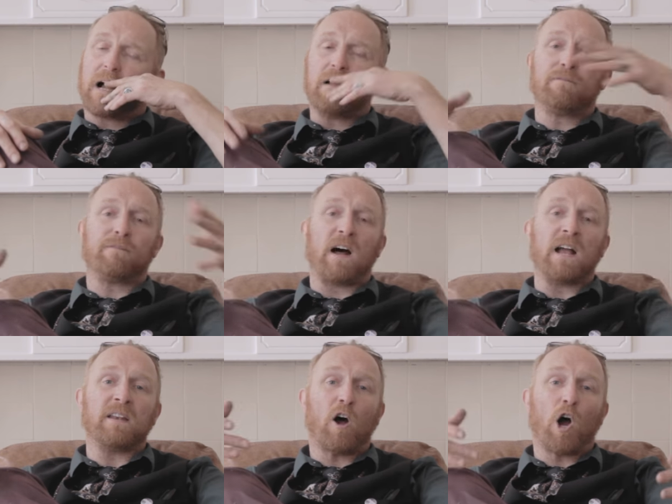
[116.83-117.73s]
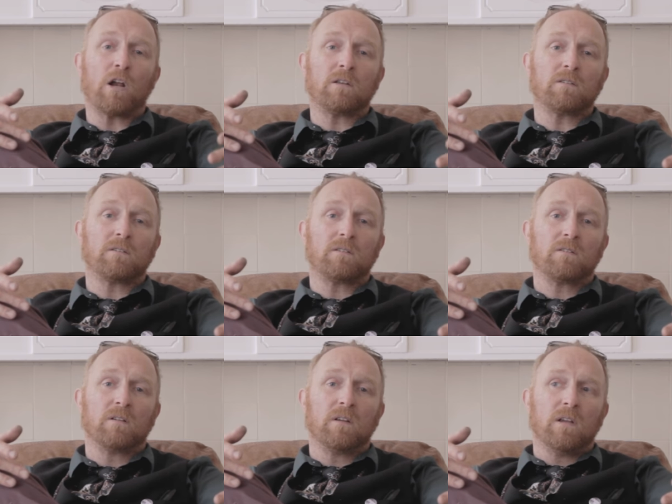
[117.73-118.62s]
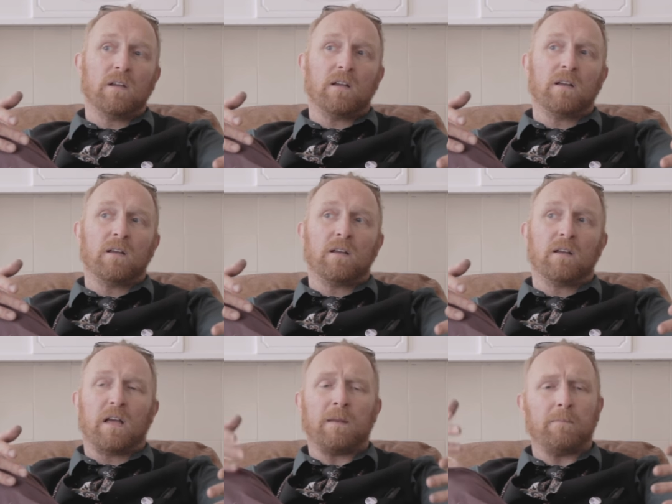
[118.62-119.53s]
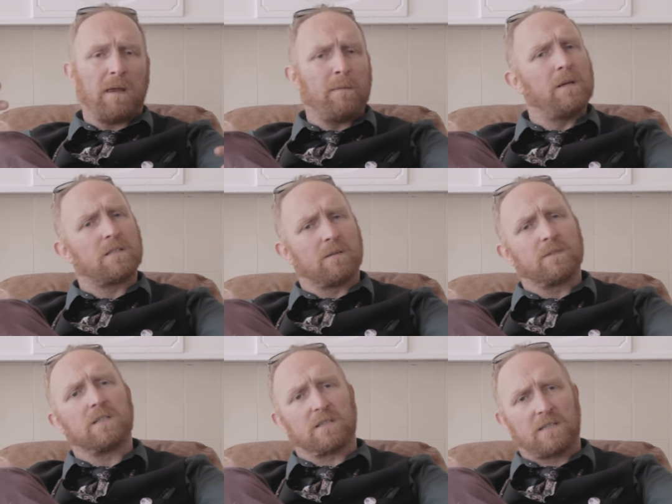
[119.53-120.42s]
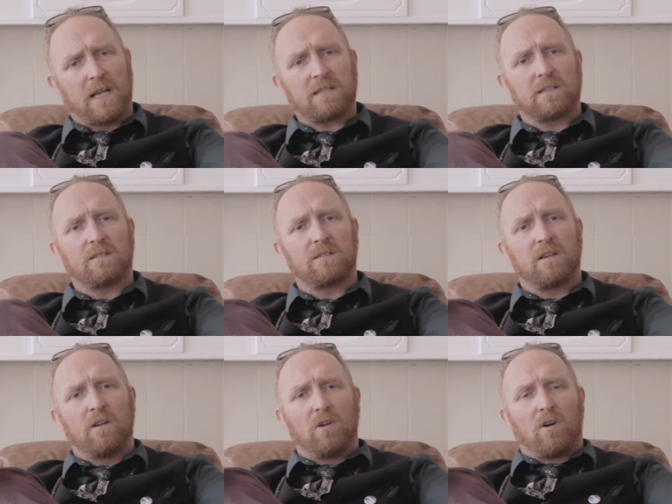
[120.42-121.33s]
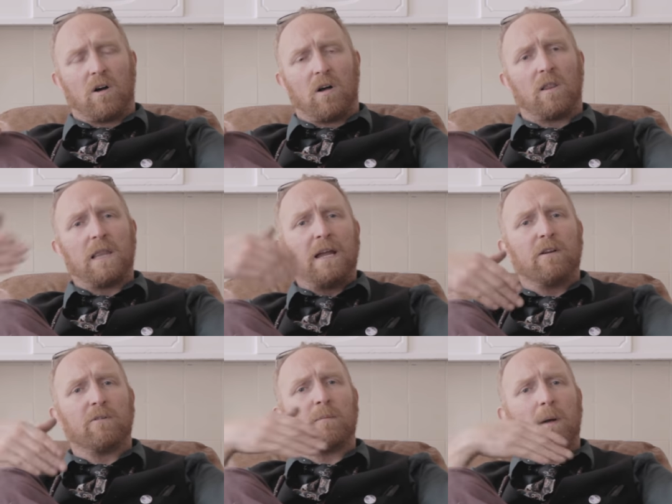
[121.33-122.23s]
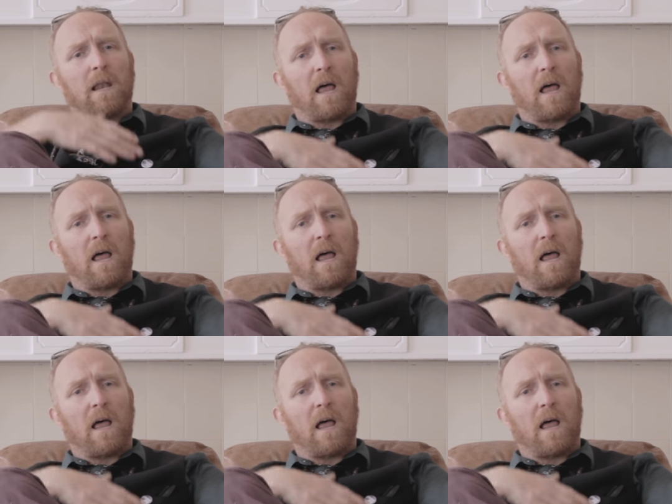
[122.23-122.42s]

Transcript: I find art, and maybe some success later in my